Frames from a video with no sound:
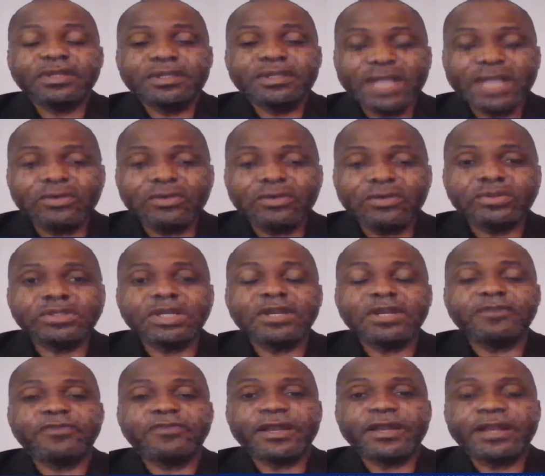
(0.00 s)
the Dangote
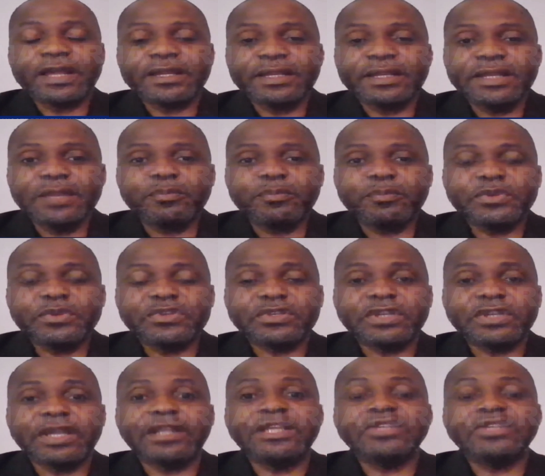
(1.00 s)
Refinery and
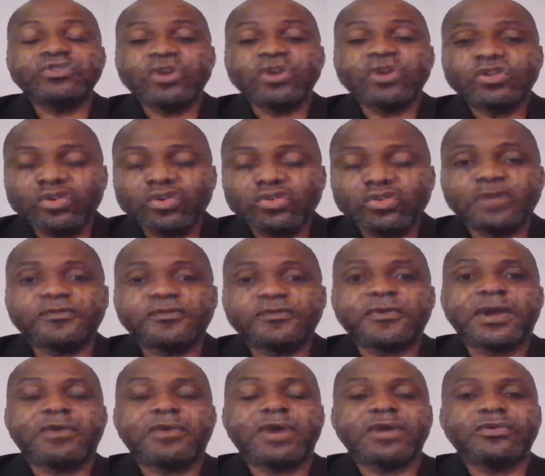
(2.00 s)
NNPCL, is also not
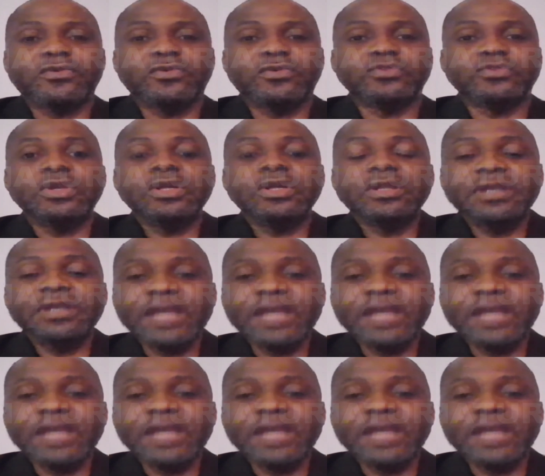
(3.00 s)
for our good.